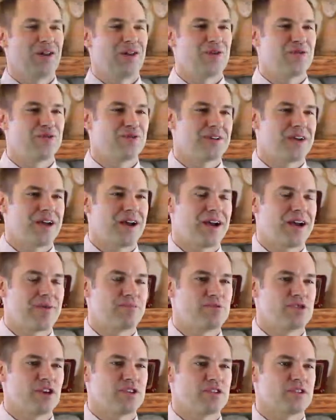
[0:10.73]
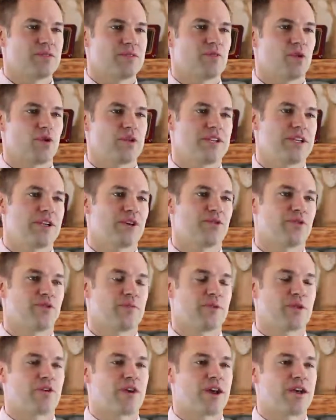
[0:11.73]
Hello, I'm Justin Mortier
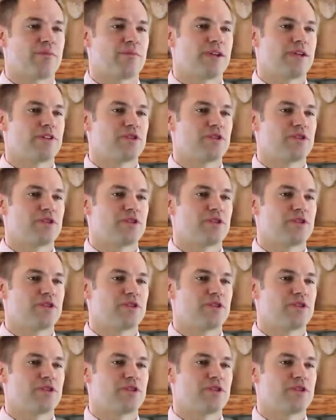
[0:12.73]
from the Grand